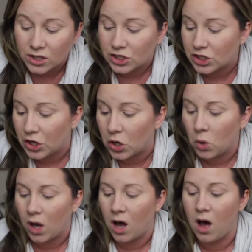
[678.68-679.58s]

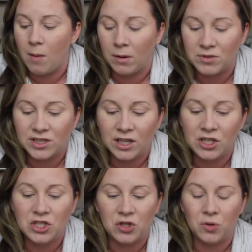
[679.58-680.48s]
So I'm just
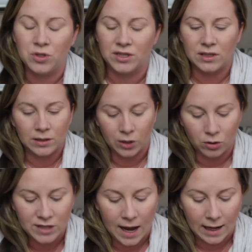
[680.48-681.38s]
going to do just a
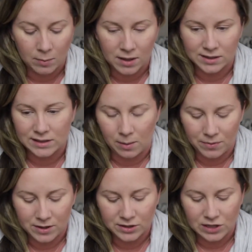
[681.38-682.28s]
little tiny bit of
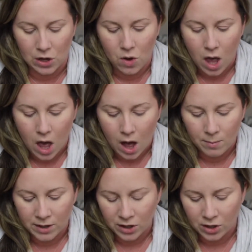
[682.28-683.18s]
something. So
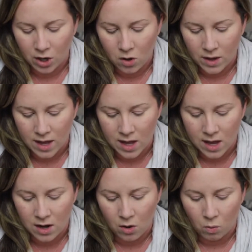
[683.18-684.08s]
I'm going to go
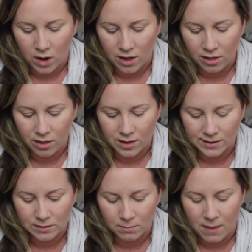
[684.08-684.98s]
in with
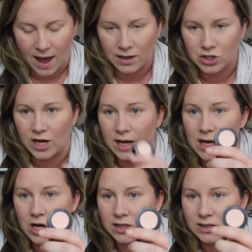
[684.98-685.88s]
this MAC shade
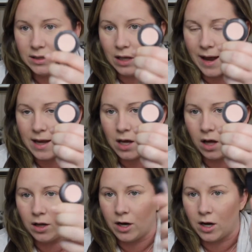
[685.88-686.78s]
here. It's a light
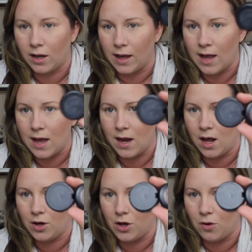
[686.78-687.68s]
color.
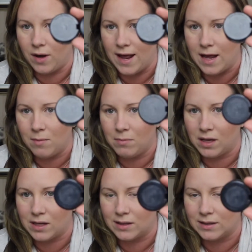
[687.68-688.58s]
Again, no name
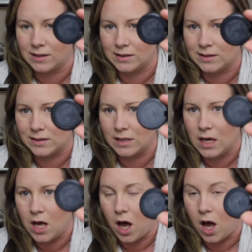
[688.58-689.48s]
because
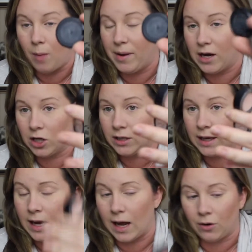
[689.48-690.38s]

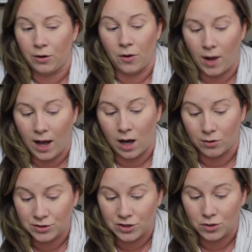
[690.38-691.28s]
apparently I don't know
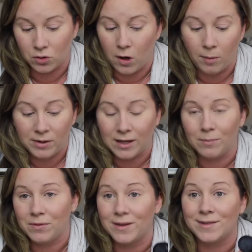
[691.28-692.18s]
how to
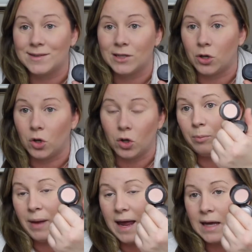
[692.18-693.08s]
upkeep these
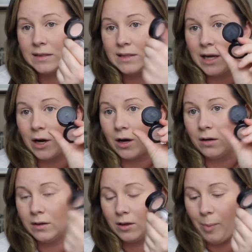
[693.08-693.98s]
little pans here
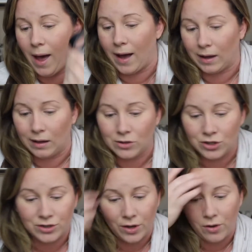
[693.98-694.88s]
in the package.
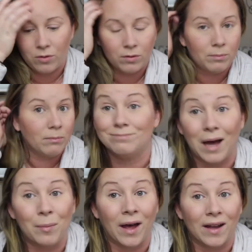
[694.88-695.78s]
So
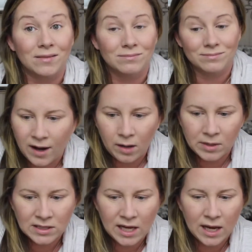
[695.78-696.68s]
my bad. Okay, I'm
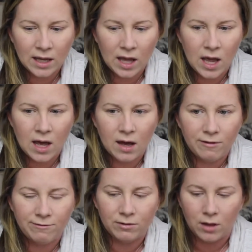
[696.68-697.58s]
going to take
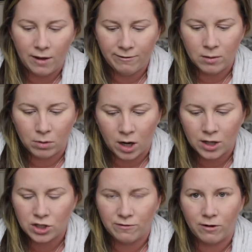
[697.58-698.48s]
a fluffy
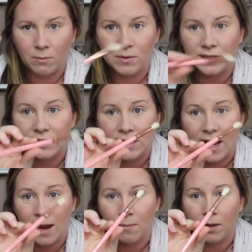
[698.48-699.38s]
brush from the
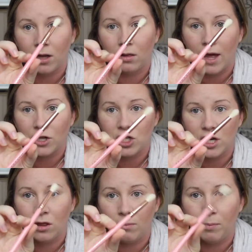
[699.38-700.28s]
same
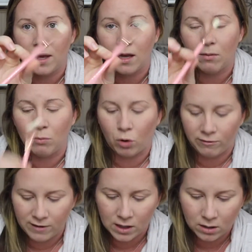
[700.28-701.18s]
collection, the pink
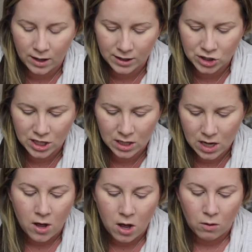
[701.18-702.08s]
Morphe collection.
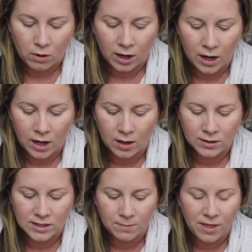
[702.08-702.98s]
We're going
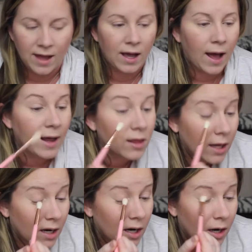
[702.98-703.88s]
to dip that guy in
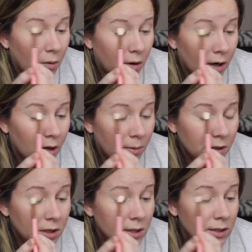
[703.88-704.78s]
there and we're going to
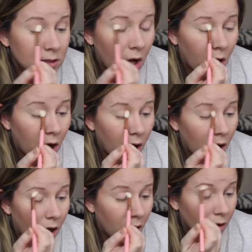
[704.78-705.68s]
put this
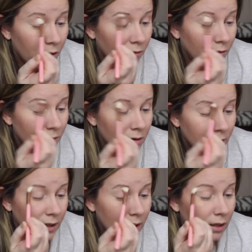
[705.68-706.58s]
all over the
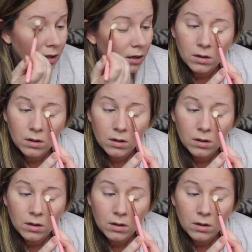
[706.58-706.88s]
lid.